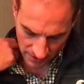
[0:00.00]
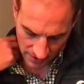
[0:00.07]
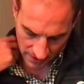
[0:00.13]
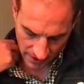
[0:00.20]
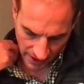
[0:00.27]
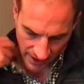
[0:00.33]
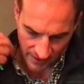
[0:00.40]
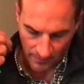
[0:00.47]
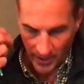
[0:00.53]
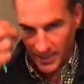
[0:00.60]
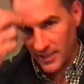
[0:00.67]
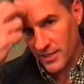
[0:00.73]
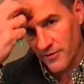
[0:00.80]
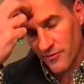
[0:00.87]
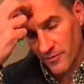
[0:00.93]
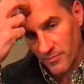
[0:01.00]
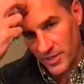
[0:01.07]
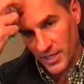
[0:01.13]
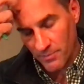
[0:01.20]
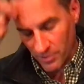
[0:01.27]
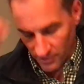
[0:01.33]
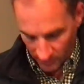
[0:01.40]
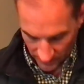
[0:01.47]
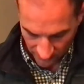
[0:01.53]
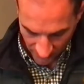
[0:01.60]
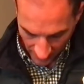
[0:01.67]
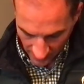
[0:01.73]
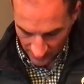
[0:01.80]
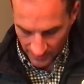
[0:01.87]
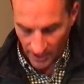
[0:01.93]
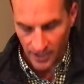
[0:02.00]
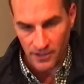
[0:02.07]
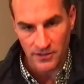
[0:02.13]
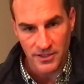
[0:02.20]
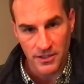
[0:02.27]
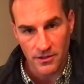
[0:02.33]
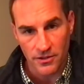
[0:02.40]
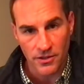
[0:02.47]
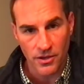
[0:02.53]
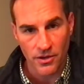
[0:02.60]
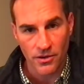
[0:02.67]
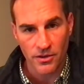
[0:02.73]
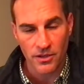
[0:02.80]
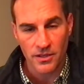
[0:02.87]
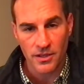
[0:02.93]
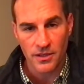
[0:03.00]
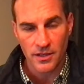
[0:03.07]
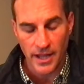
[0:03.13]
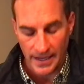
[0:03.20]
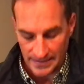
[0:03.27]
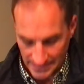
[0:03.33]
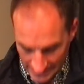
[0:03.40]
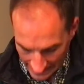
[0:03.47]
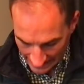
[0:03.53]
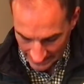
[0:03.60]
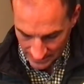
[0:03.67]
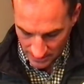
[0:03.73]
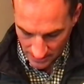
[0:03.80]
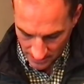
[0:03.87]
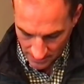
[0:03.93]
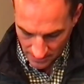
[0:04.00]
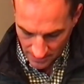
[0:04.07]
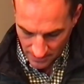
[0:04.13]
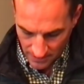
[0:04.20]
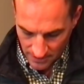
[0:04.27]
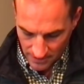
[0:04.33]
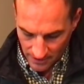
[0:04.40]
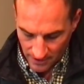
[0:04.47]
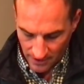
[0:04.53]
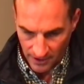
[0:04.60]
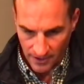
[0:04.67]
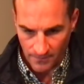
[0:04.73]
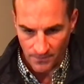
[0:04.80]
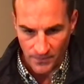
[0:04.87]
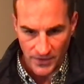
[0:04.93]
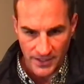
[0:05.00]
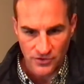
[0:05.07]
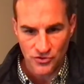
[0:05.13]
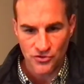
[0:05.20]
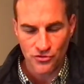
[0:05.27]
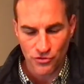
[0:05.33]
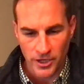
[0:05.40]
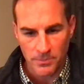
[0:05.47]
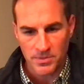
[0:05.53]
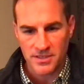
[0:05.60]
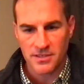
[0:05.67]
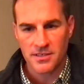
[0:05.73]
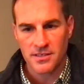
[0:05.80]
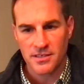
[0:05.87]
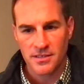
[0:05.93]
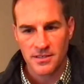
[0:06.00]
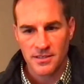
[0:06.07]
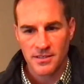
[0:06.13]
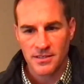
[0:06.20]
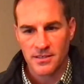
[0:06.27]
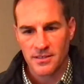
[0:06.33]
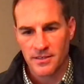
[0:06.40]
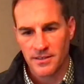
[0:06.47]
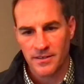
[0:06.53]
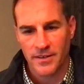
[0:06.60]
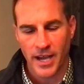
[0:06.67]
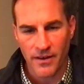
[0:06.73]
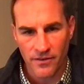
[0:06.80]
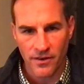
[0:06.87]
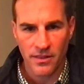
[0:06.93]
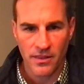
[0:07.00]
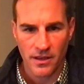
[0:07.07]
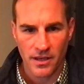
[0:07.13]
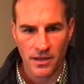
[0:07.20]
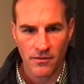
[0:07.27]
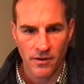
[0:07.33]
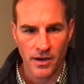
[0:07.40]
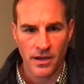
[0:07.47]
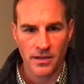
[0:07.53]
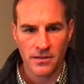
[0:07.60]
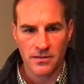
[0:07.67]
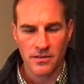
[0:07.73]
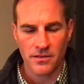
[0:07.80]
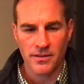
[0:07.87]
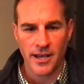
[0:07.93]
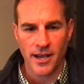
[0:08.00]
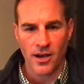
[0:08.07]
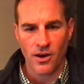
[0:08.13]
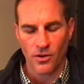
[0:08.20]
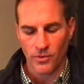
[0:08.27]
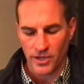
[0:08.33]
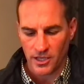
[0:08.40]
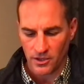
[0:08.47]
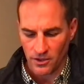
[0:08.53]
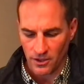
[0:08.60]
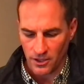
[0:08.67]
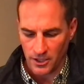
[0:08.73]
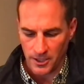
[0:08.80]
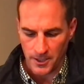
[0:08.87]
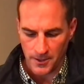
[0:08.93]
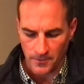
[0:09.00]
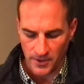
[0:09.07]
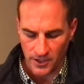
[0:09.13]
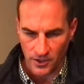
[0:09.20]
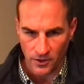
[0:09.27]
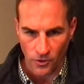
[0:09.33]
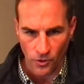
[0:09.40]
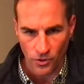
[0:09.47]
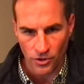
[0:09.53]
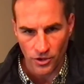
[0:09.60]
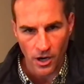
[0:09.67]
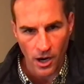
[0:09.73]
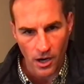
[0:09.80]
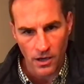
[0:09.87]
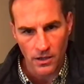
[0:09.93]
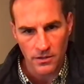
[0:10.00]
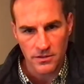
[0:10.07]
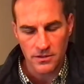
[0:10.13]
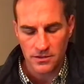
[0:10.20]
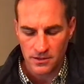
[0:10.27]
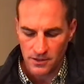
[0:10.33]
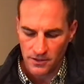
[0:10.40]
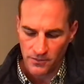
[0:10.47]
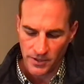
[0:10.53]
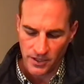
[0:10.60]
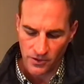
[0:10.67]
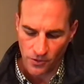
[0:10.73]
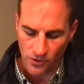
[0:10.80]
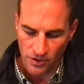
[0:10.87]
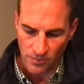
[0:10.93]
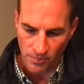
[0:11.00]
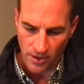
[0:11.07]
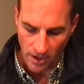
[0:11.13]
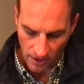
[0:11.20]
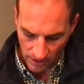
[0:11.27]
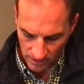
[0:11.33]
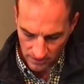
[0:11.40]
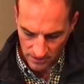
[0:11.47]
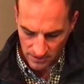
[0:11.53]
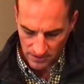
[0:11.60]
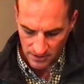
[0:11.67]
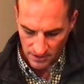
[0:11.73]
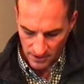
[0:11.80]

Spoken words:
on many different people, we finally got our dealer code last night. This trips everything, right? So now we can order cars, we can order parts,